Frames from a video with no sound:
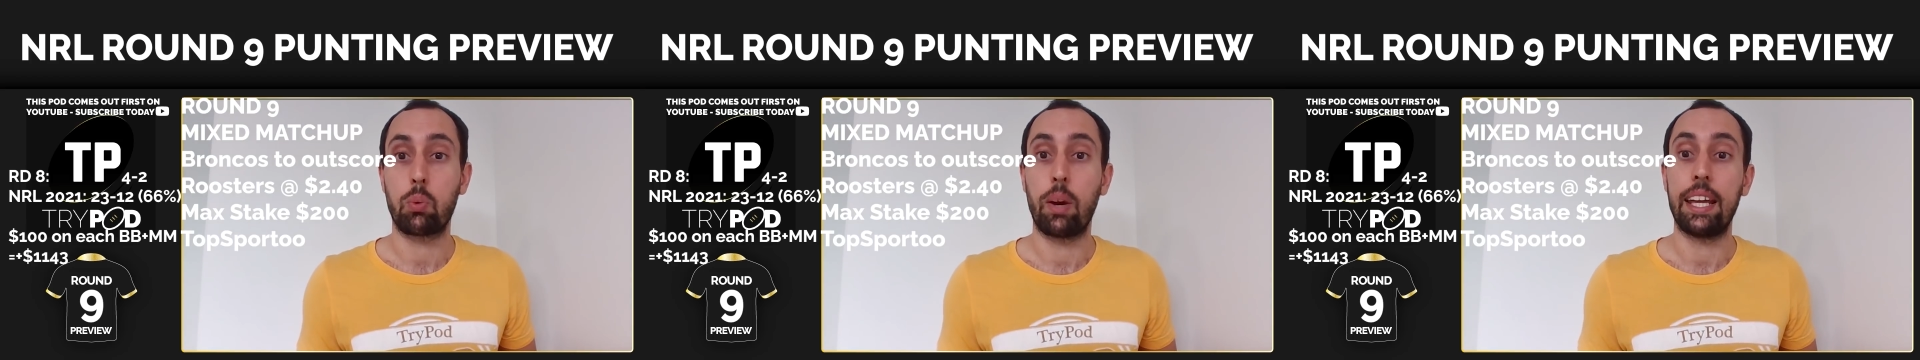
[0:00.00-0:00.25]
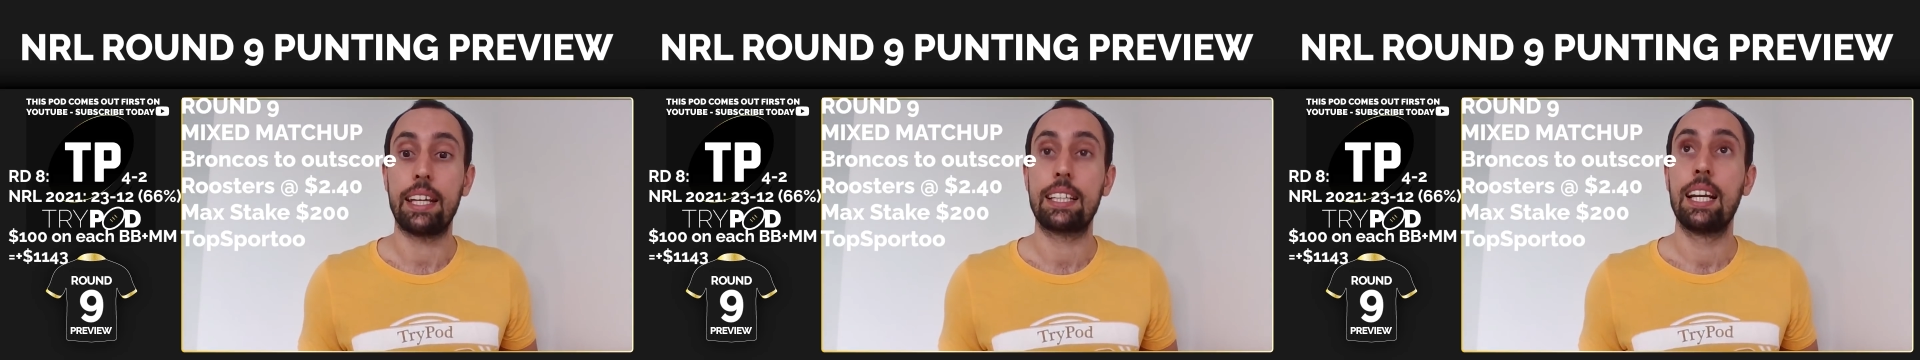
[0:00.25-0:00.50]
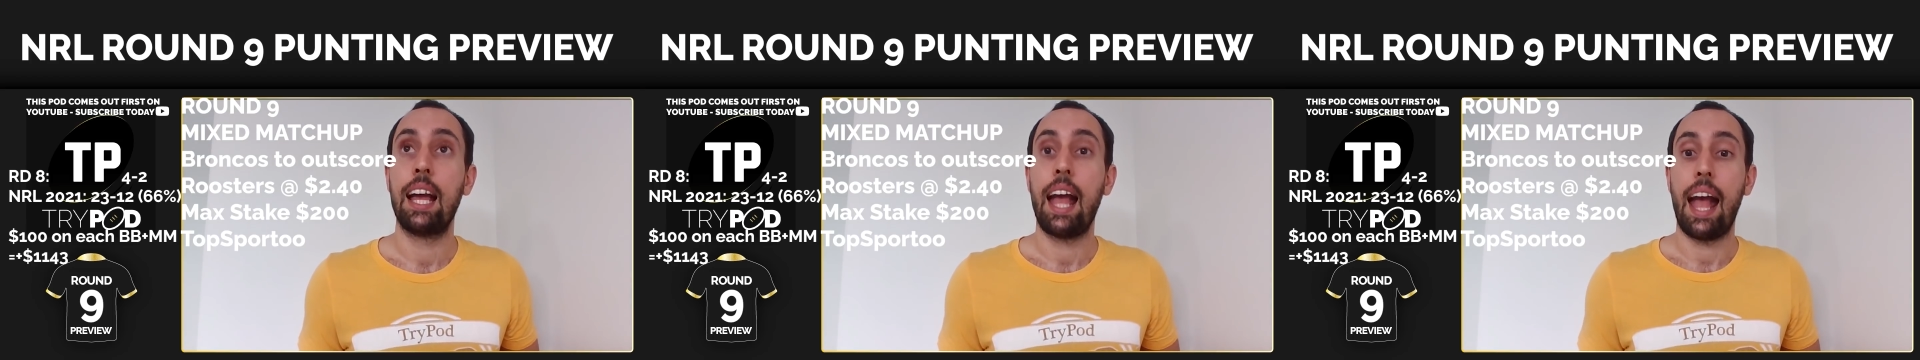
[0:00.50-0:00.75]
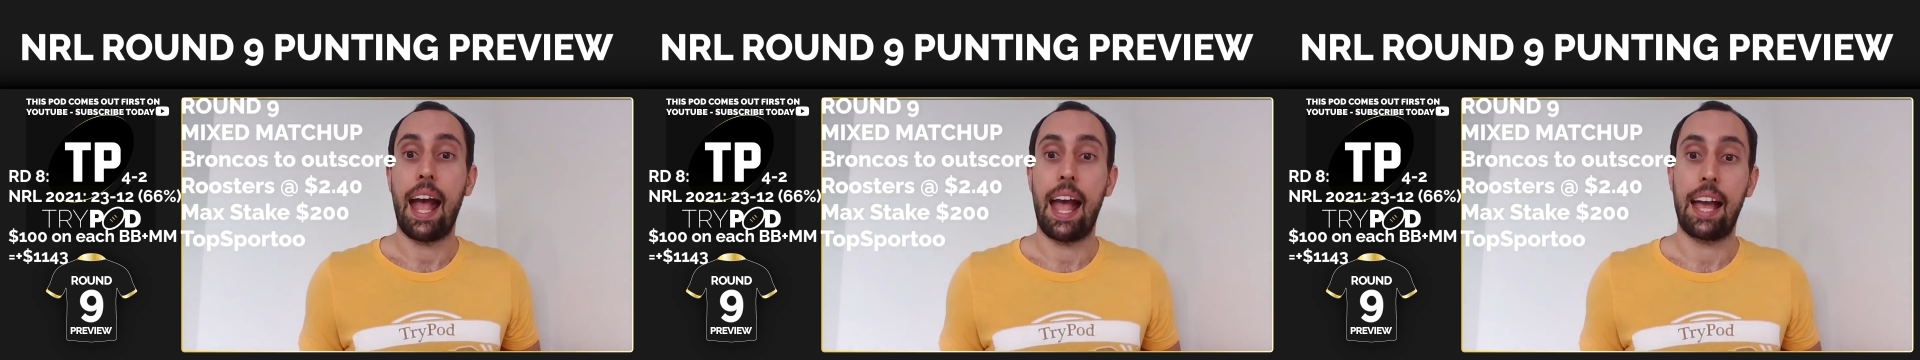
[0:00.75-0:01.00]
week,
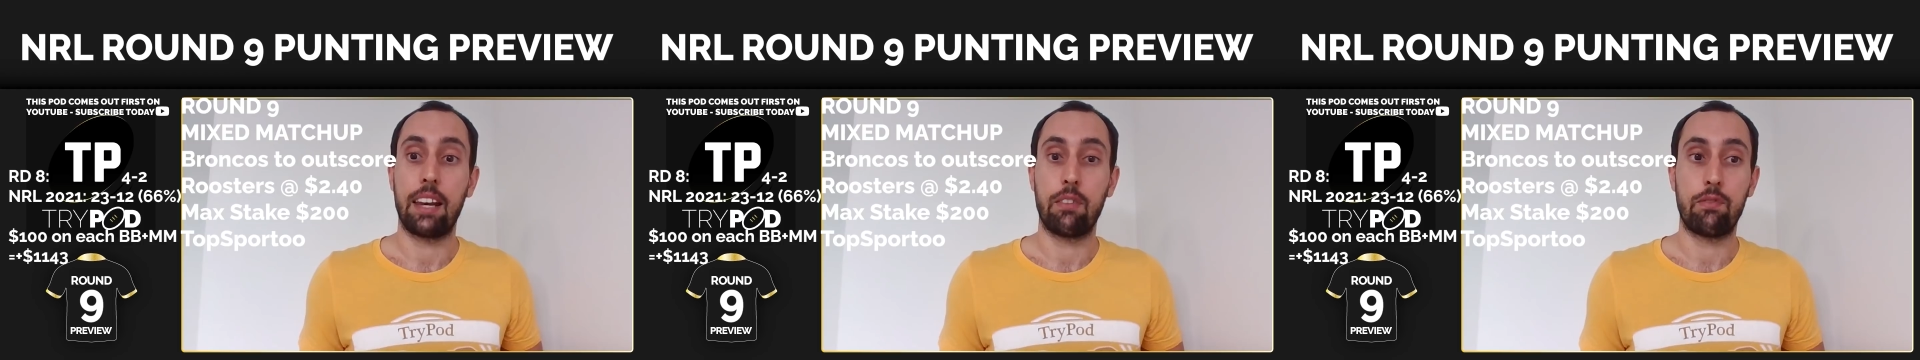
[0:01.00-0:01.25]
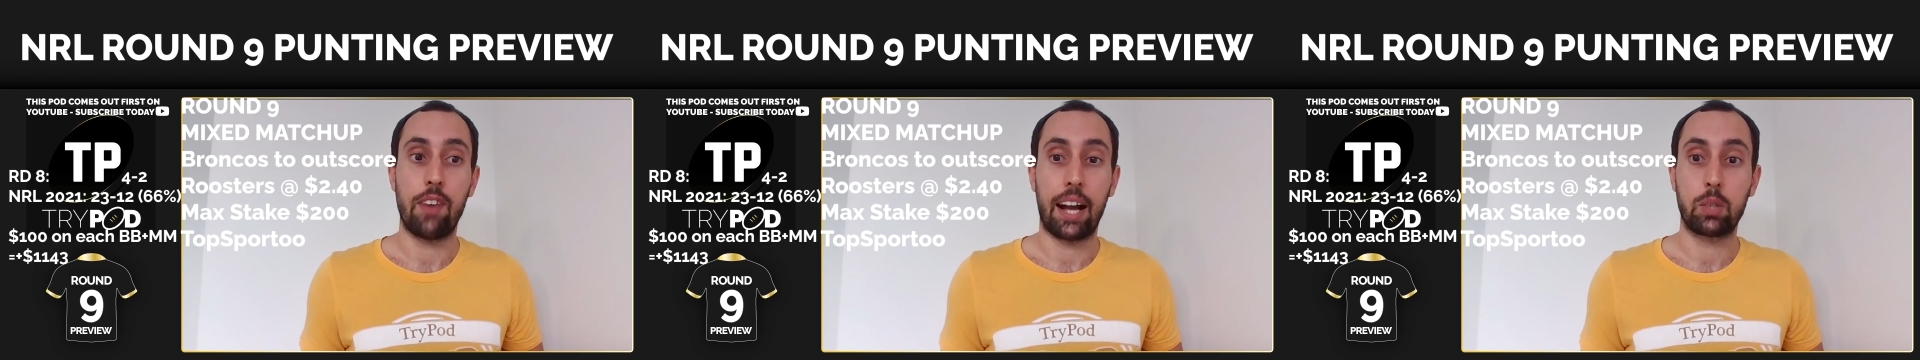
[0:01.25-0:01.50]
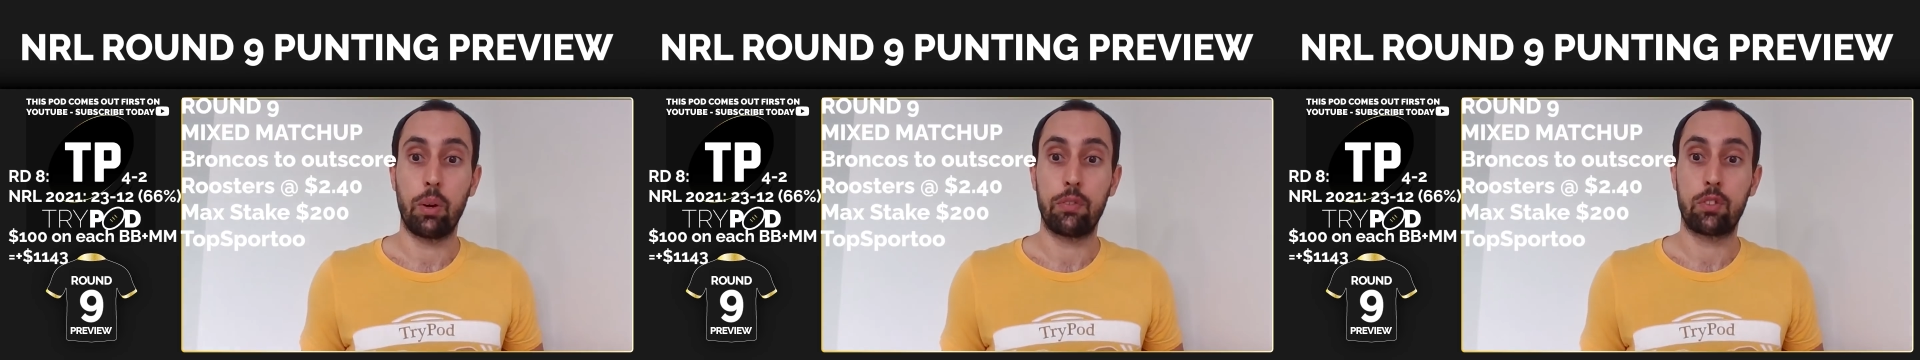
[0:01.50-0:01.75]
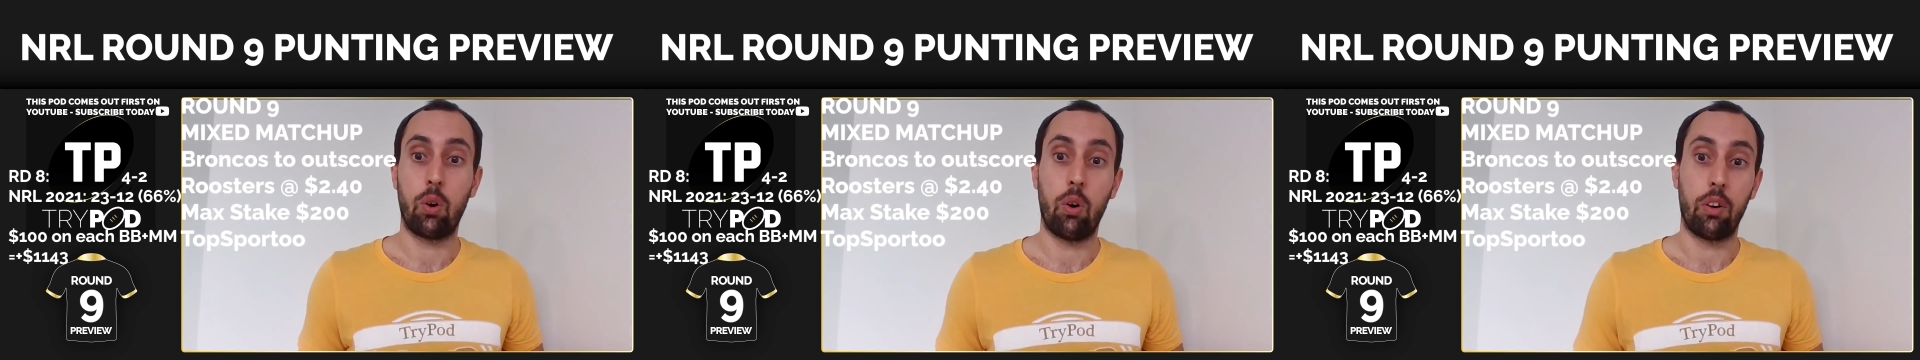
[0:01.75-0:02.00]
and in fact, we've
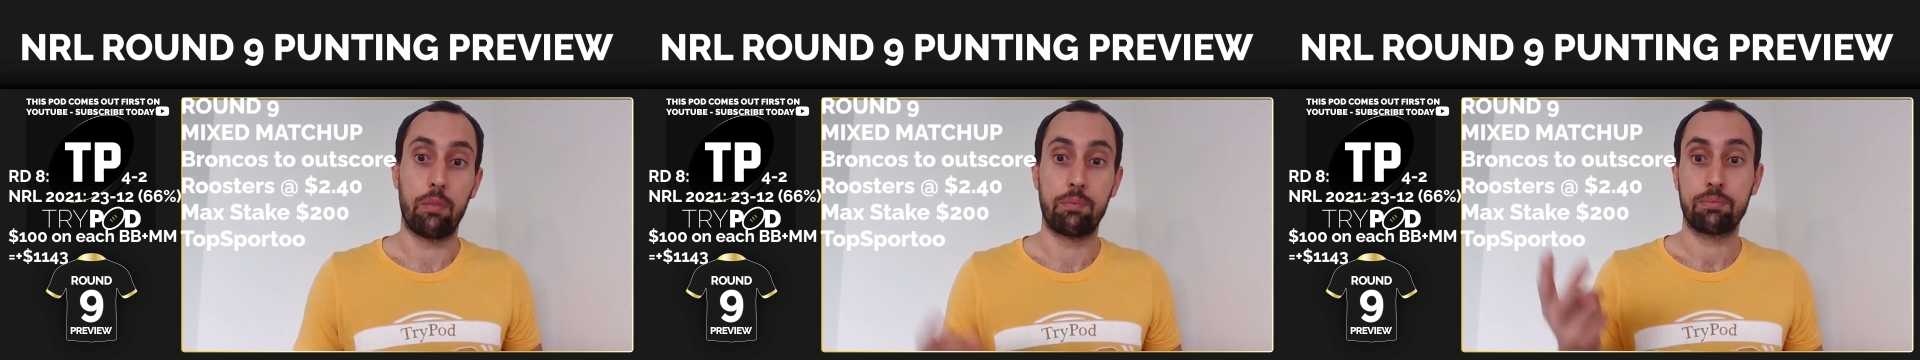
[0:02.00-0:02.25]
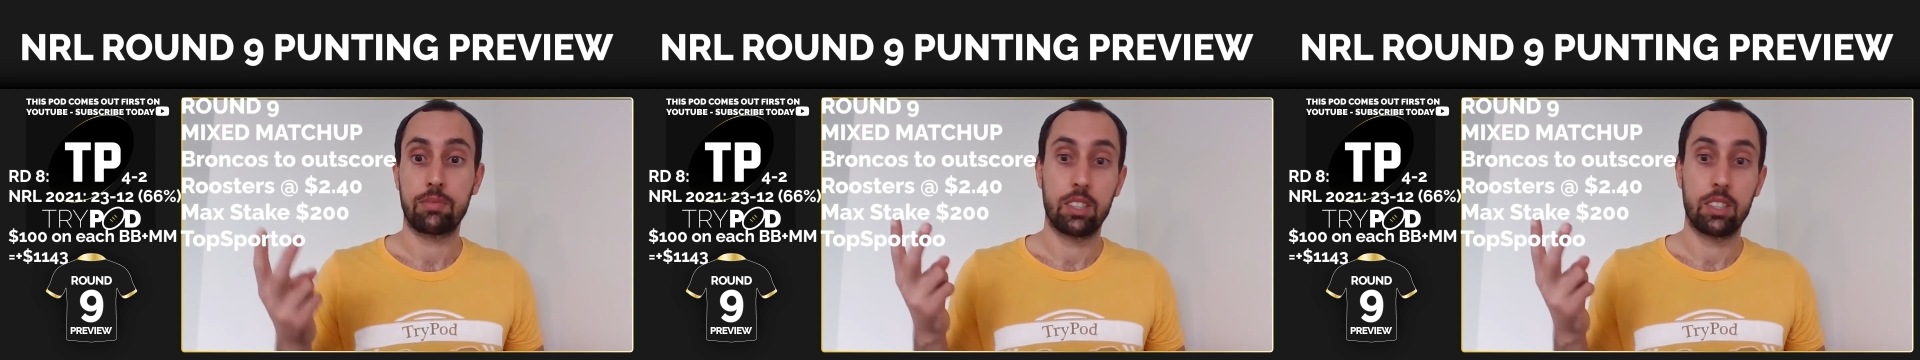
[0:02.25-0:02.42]
gone